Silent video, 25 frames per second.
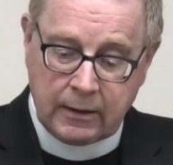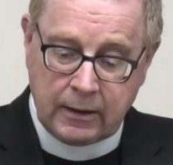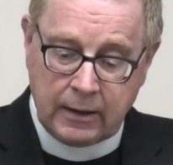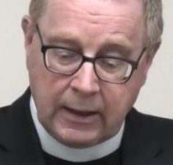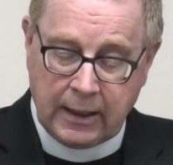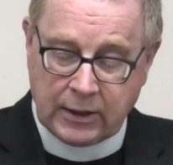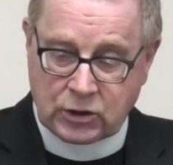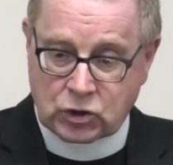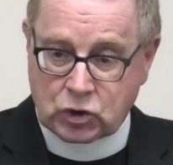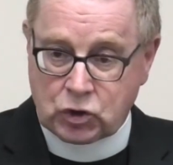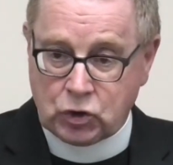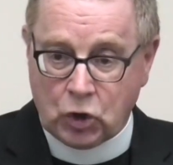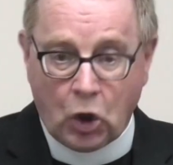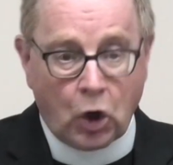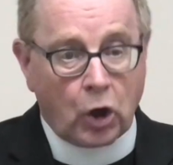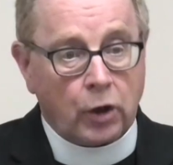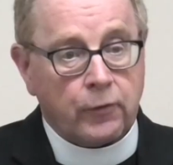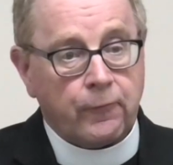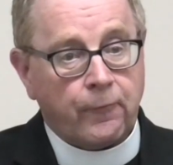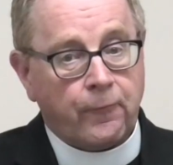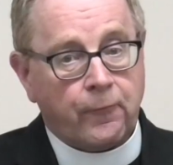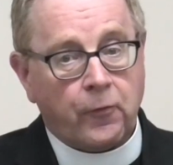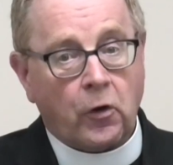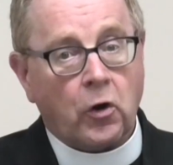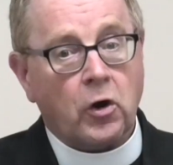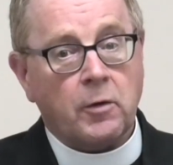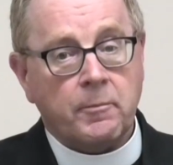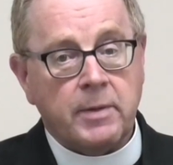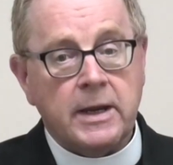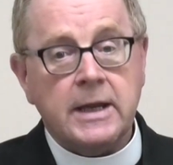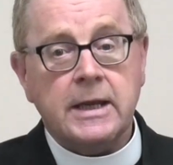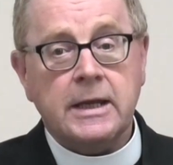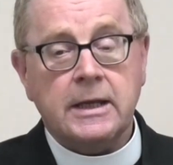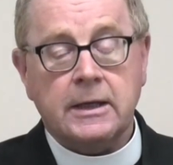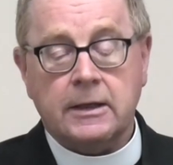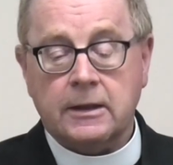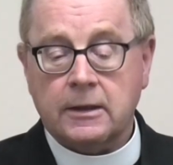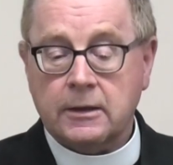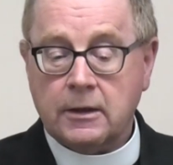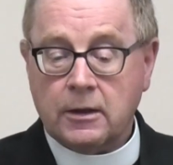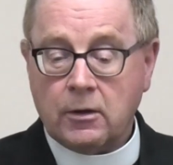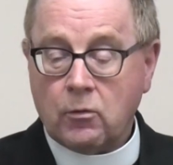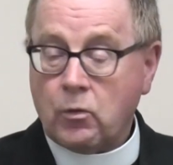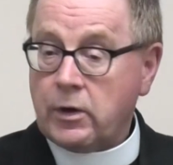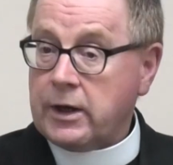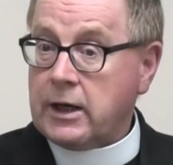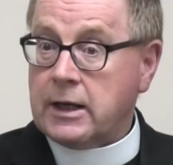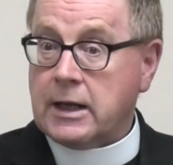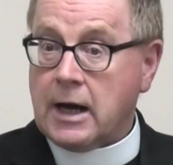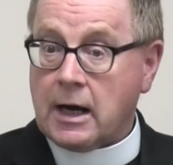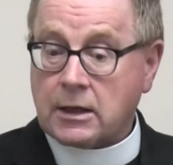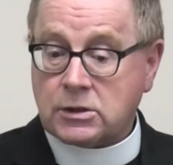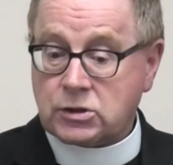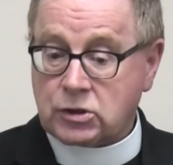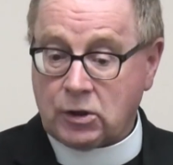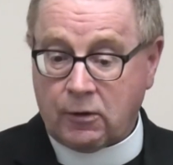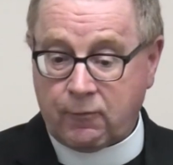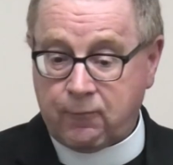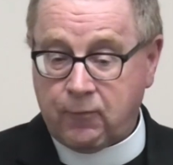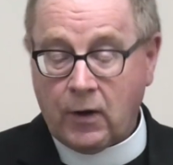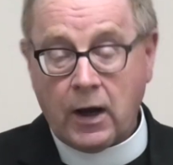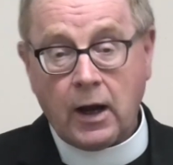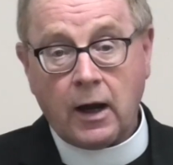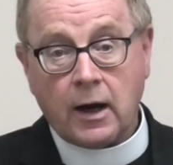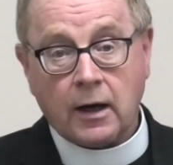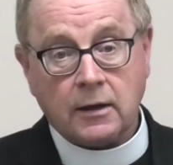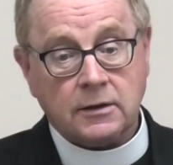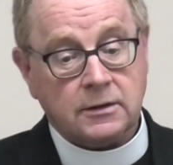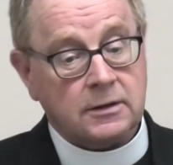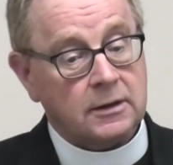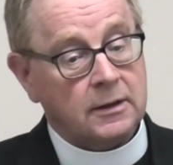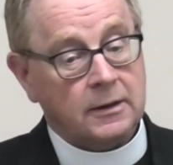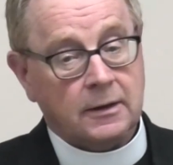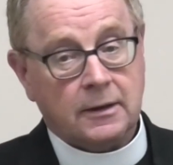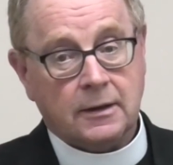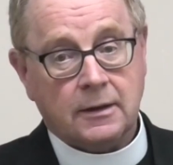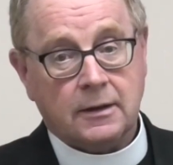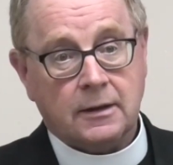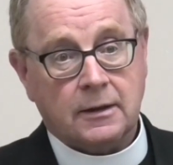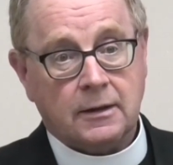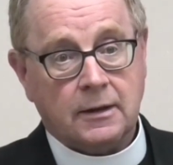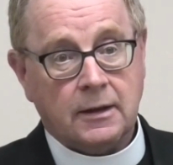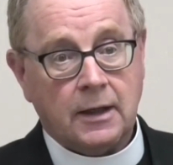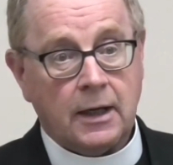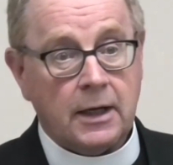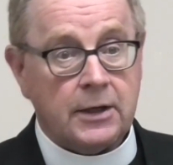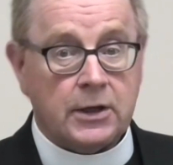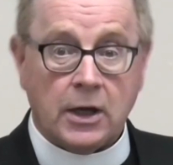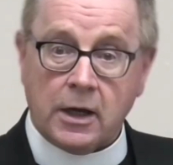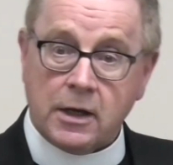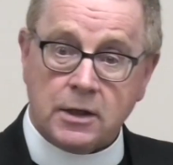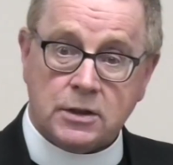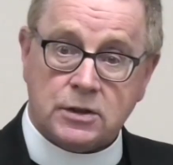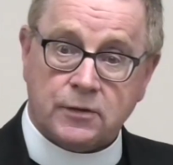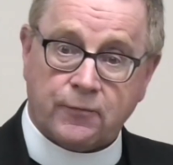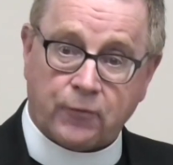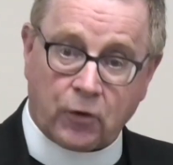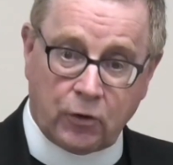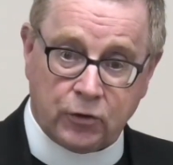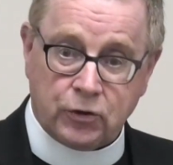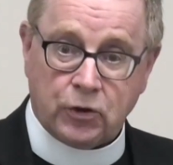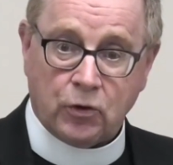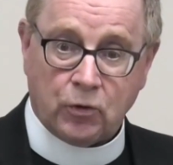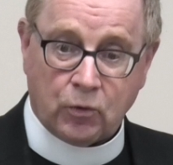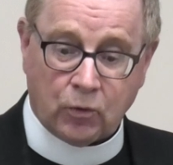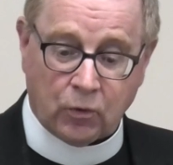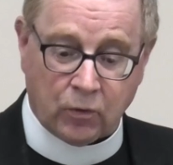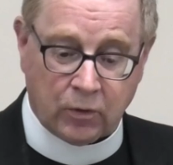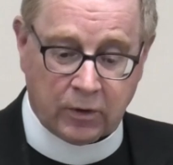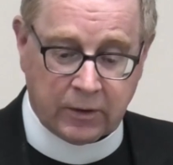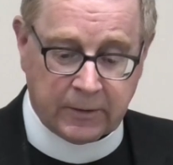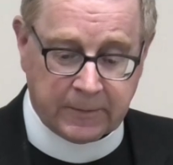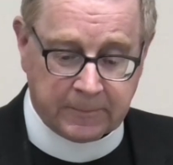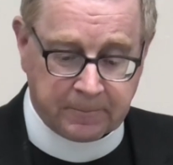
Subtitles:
It's not for me. When in actual fact, it is for you.